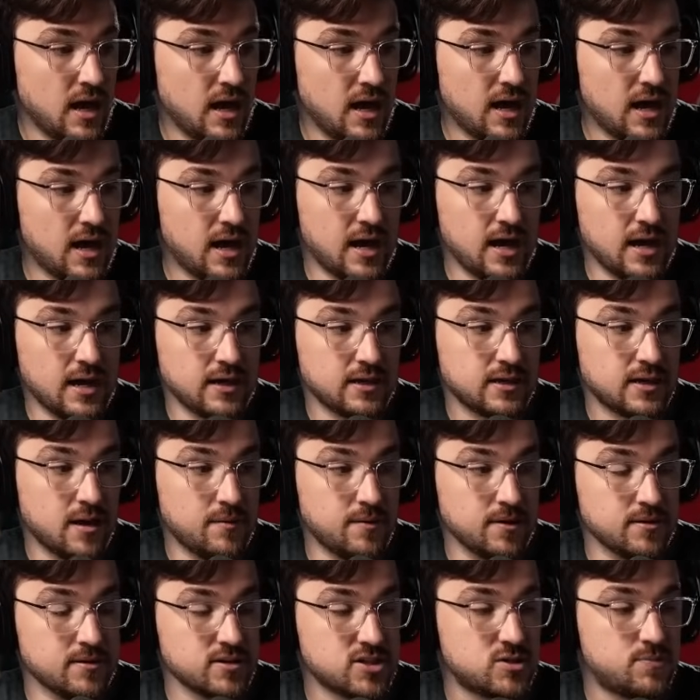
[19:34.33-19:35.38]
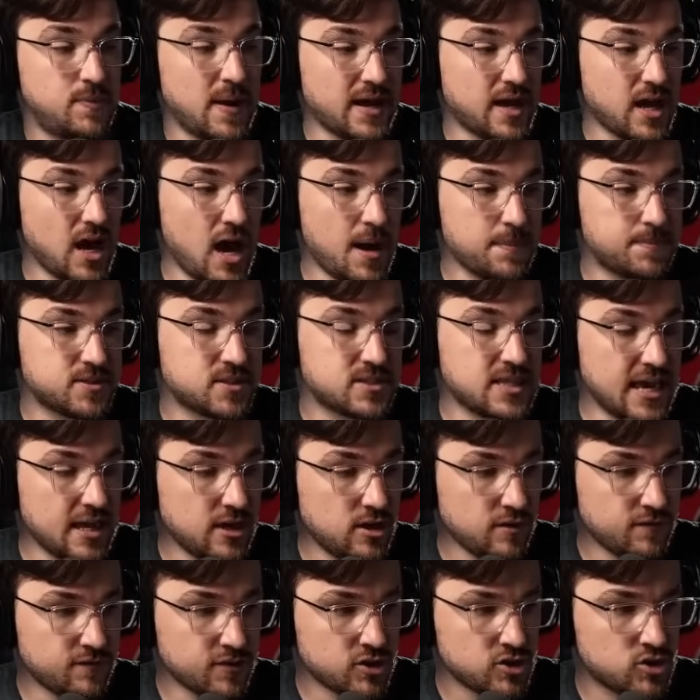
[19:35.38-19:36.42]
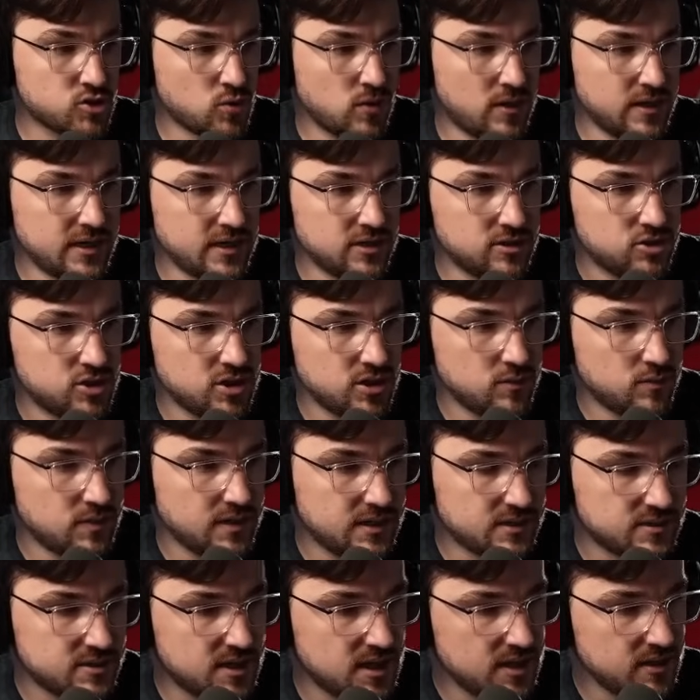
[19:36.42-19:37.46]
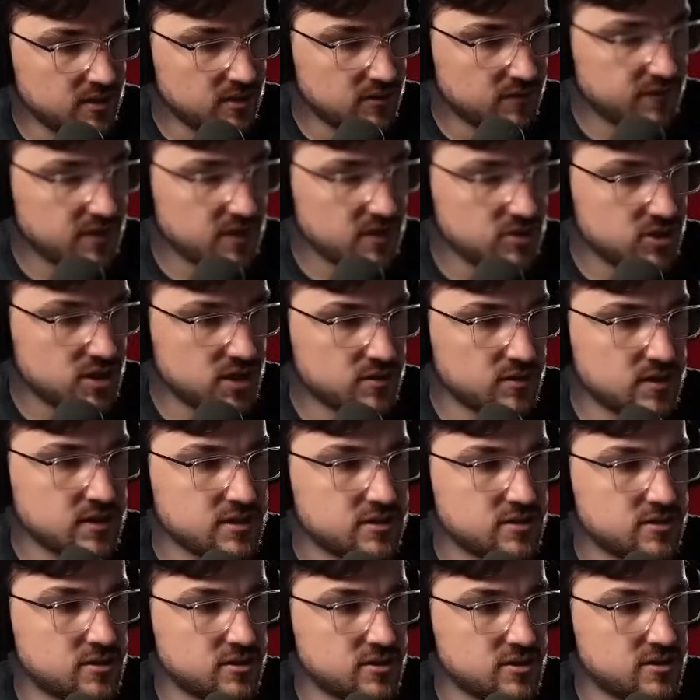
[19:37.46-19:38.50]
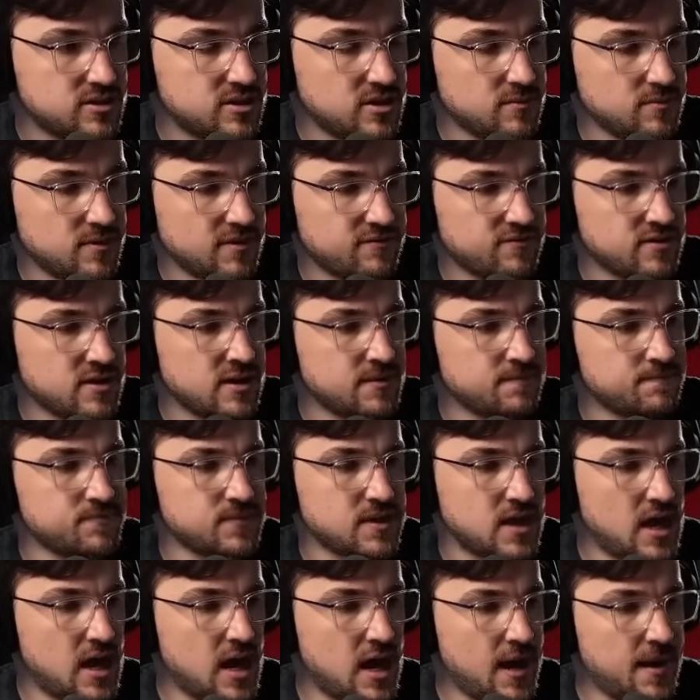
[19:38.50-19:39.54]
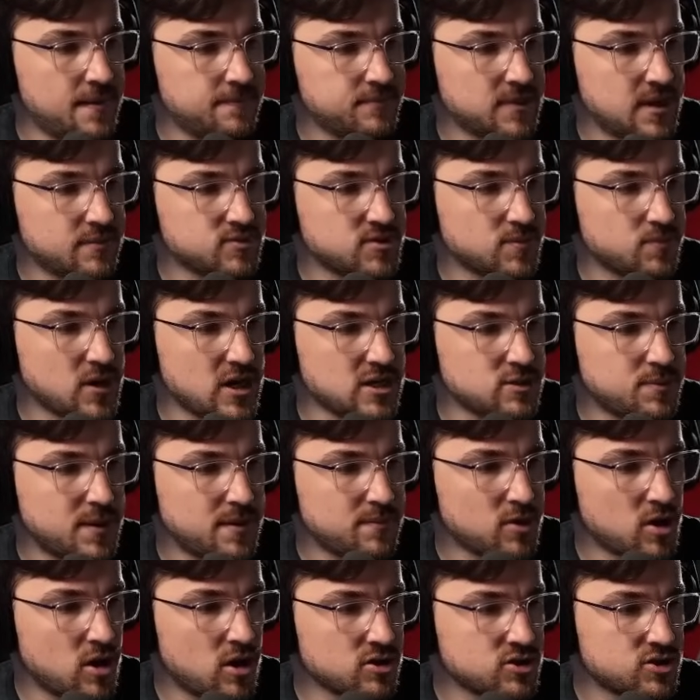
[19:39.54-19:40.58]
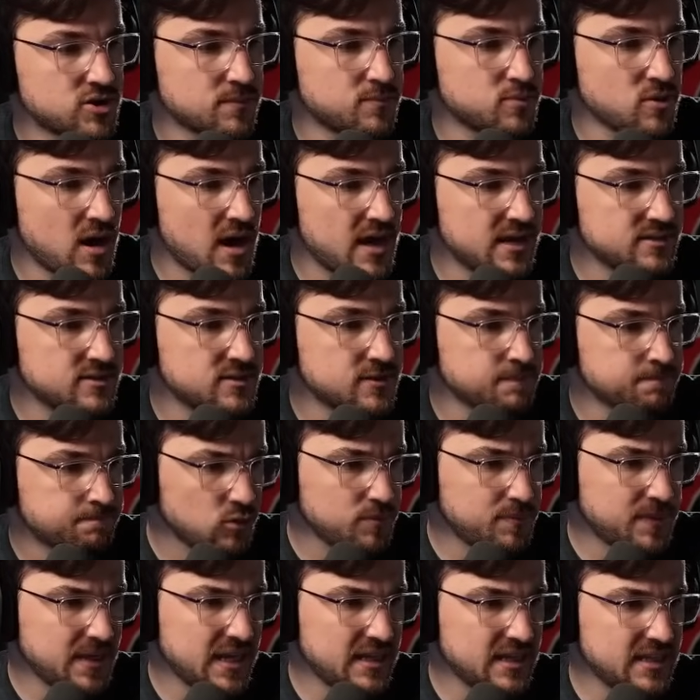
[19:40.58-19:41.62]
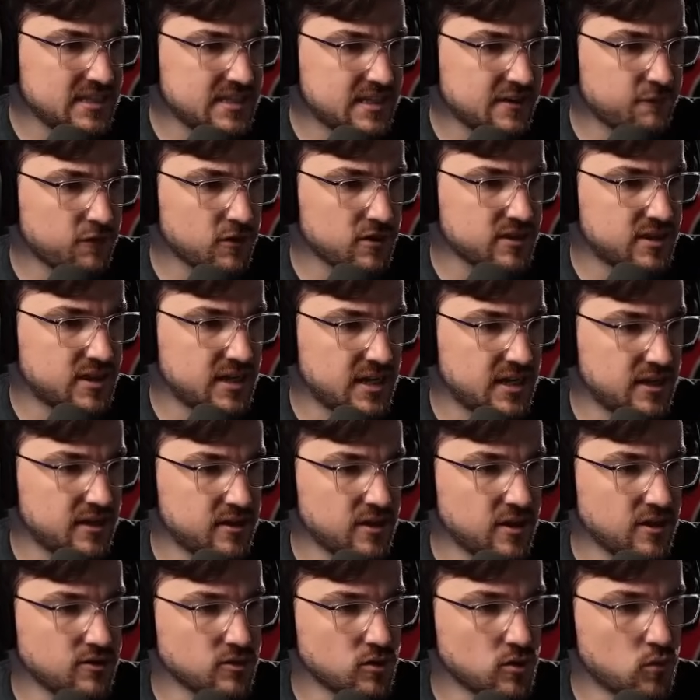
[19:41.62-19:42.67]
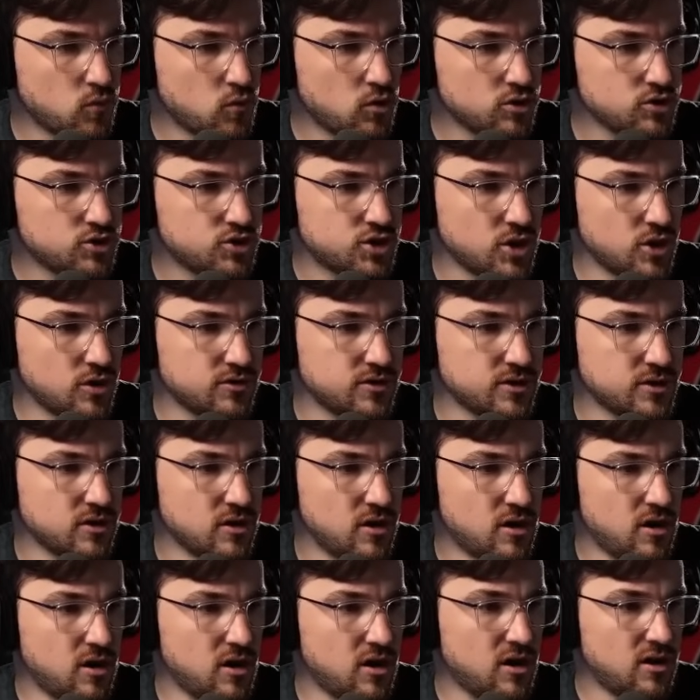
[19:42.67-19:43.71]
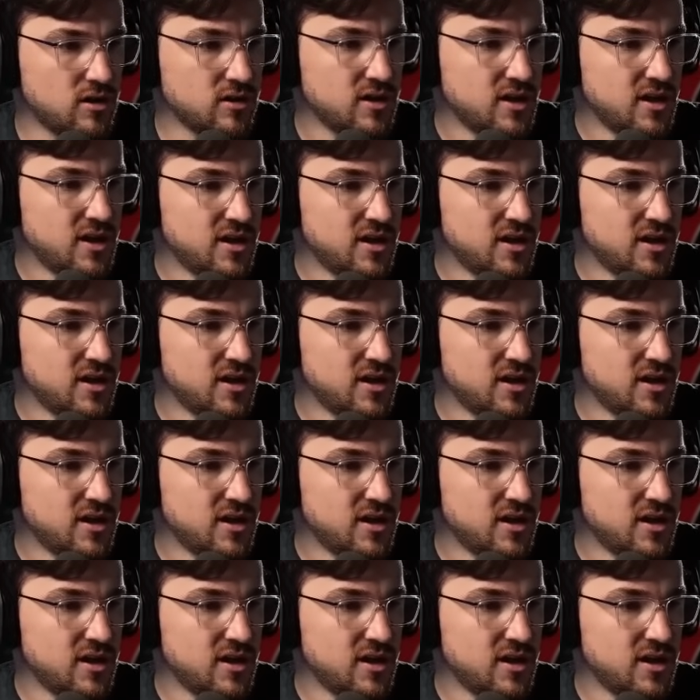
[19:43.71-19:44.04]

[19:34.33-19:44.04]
uh, coming. Spec Ops, thank you for the 20. Gee whiz, thank you. Very generous. Good to see you, my friend. Um, I'm surprised people are surprised it would be any different than any other award show. They're all